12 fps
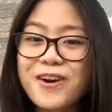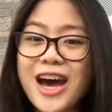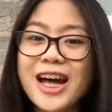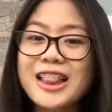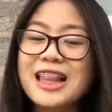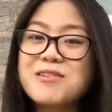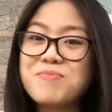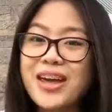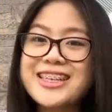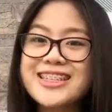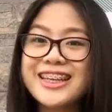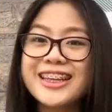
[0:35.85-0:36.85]
Well,
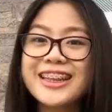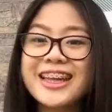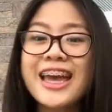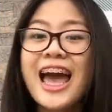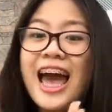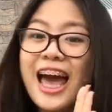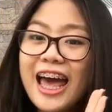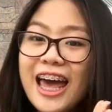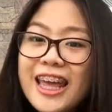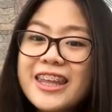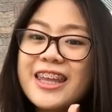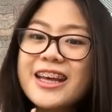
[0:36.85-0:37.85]
basically,
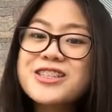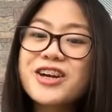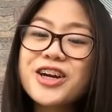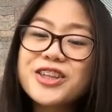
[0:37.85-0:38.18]
ethics